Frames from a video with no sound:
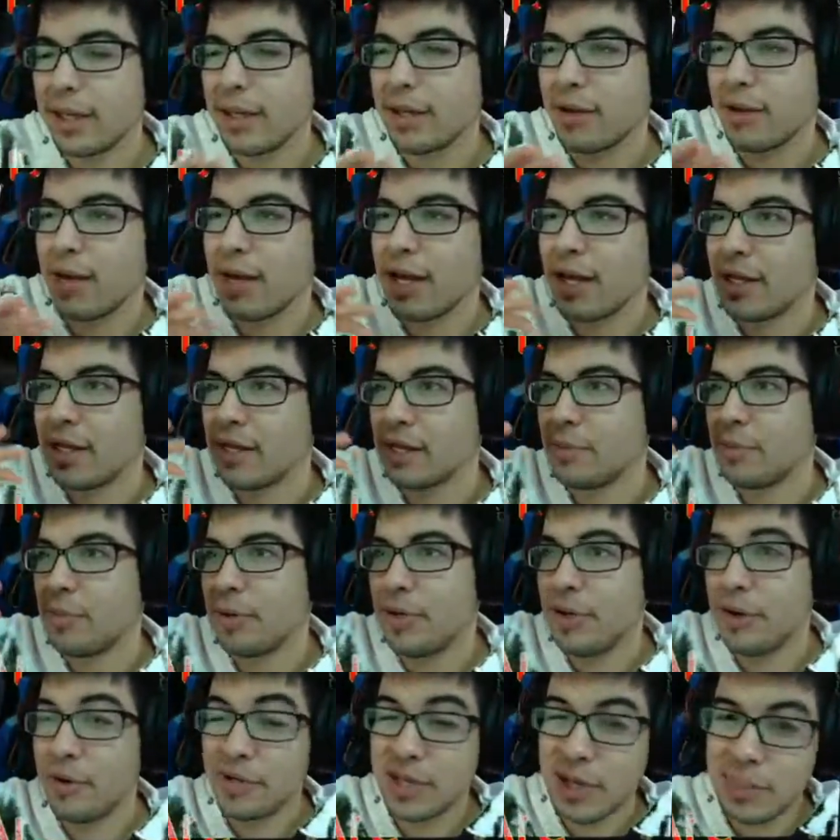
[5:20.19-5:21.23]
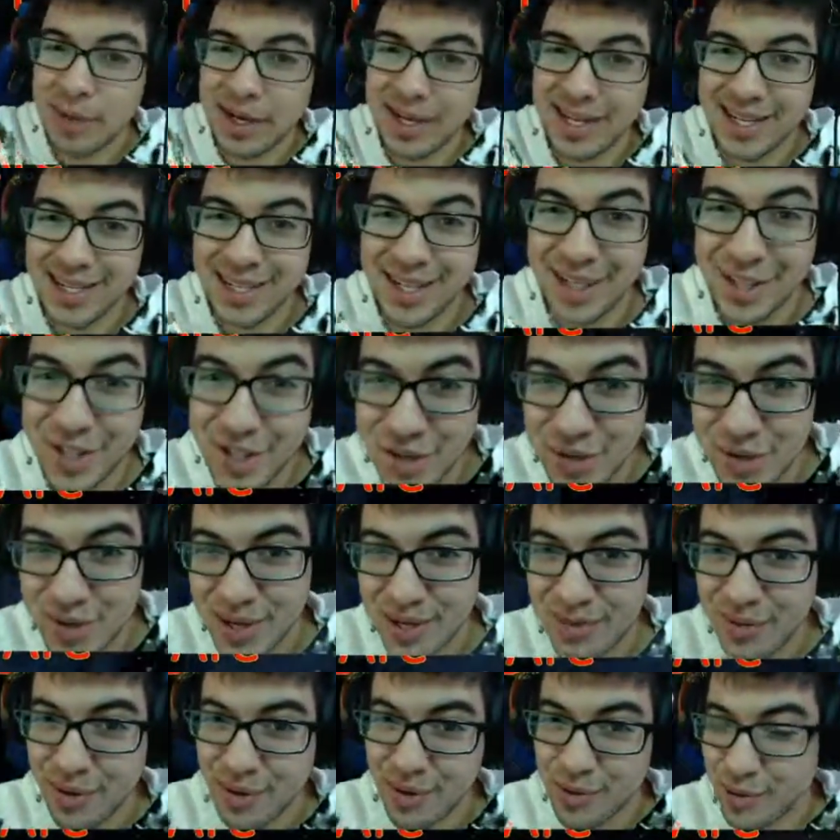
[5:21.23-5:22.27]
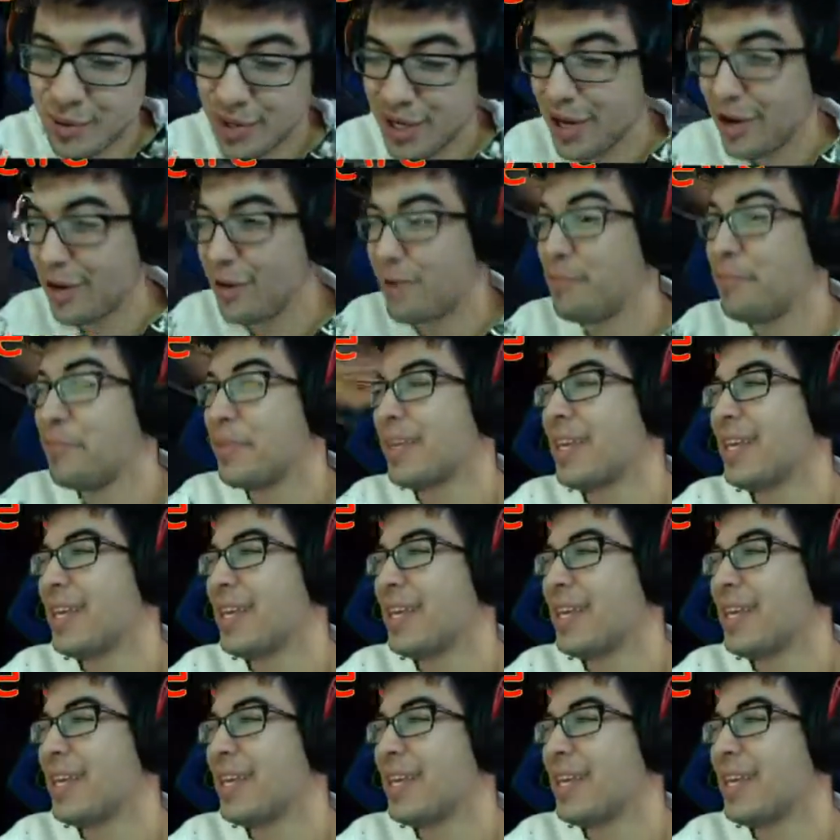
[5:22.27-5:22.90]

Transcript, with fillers: There has been no Dead by Daylight 2 as far as we know.